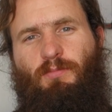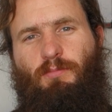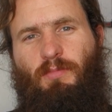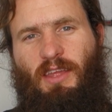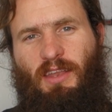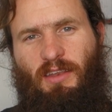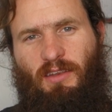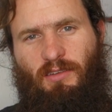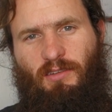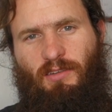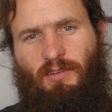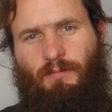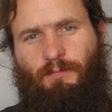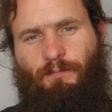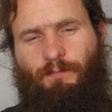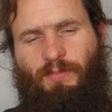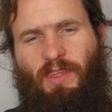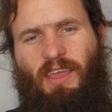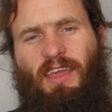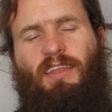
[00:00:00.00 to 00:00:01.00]
Mint
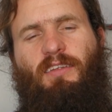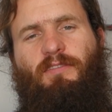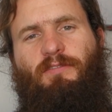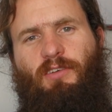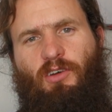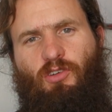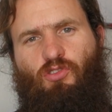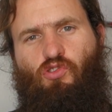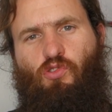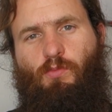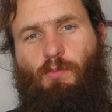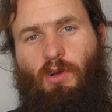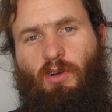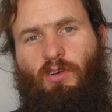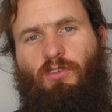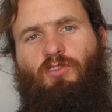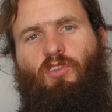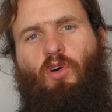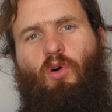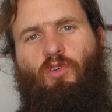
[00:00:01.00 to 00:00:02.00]
in a
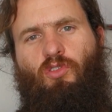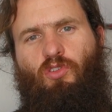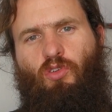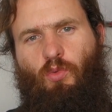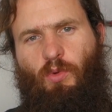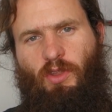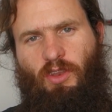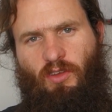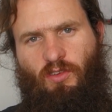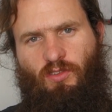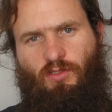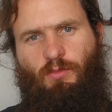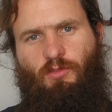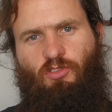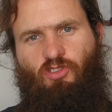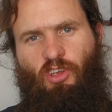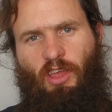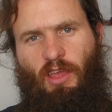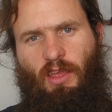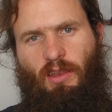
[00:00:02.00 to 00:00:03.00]
VirtualBox on your Windows
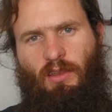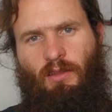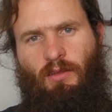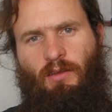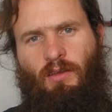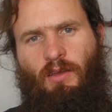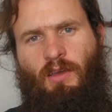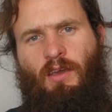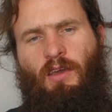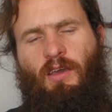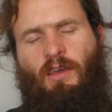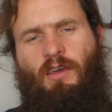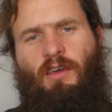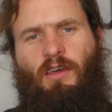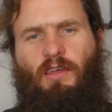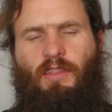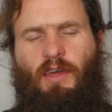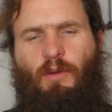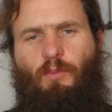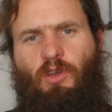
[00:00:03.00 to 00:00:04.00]
machine.
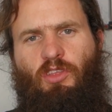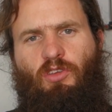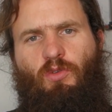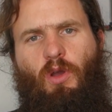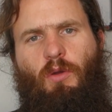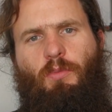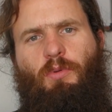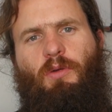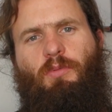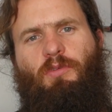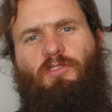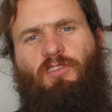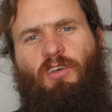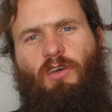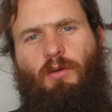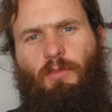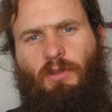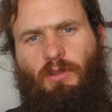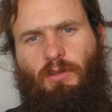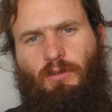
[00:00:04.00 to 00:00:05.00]
Then when you open up a
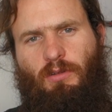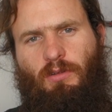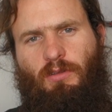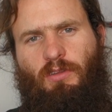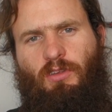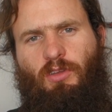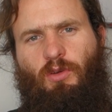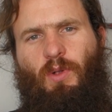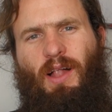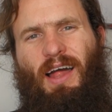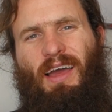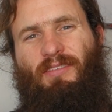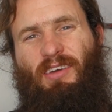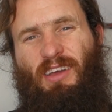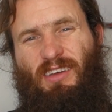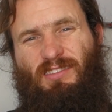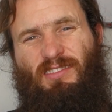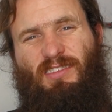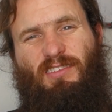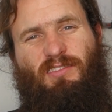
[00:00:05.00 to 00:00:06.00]
terminal, you will have
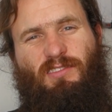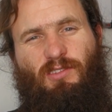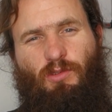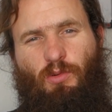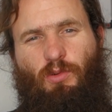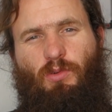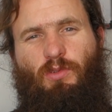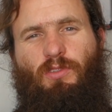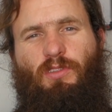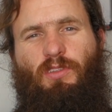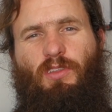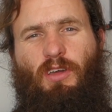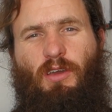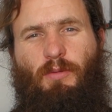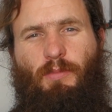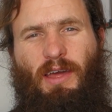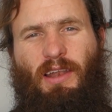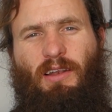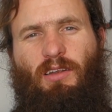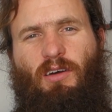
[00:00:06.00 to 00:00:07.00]
access to all the
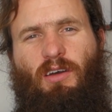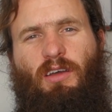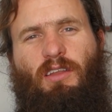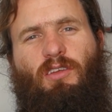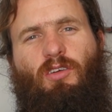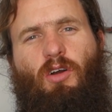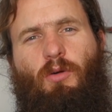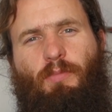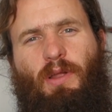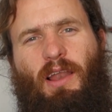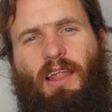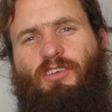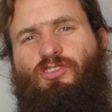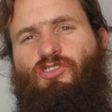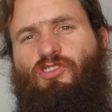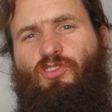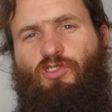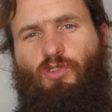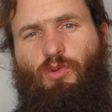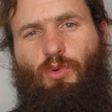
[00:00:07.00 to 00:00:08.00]
command line
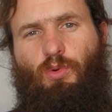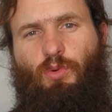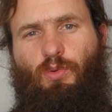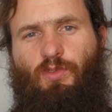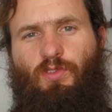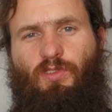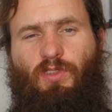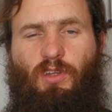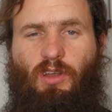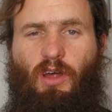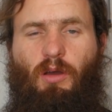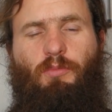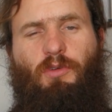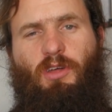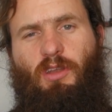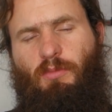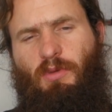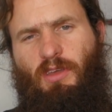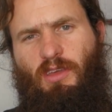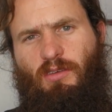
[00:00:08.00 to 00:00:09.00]
compilation tools that I'm going
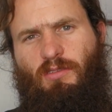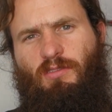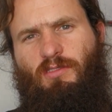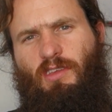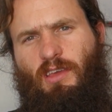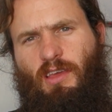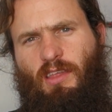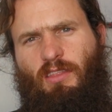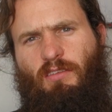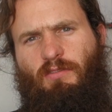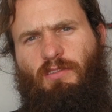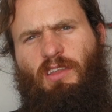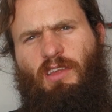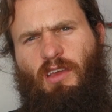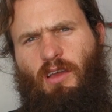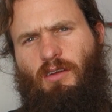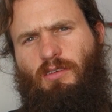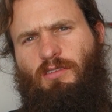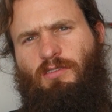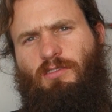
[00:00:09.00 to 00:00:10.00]
to be using in the
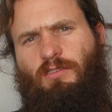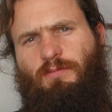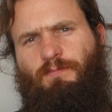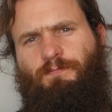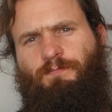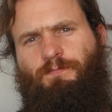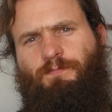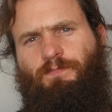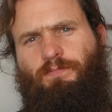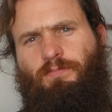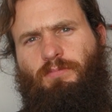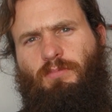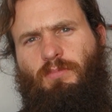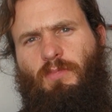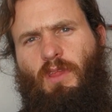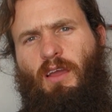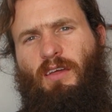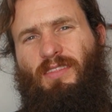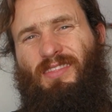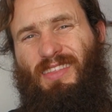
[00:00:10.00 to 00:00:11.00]
videos.
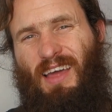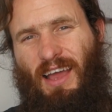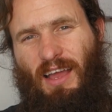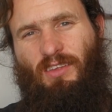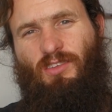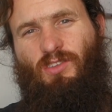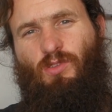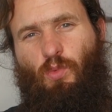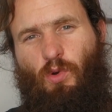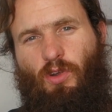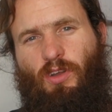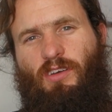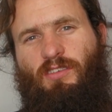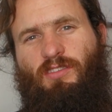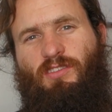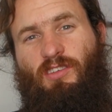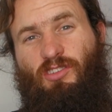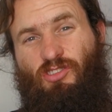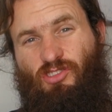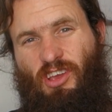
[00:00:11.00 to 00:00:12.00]
That's what I
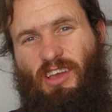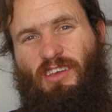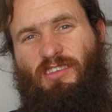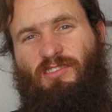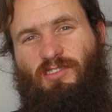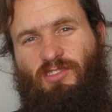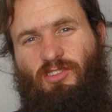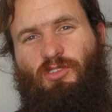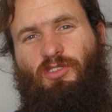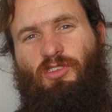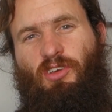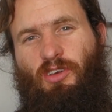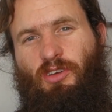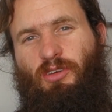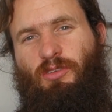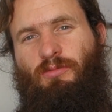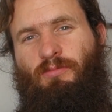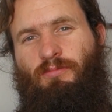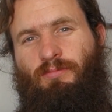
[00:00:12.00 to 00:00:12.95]
suggest you do.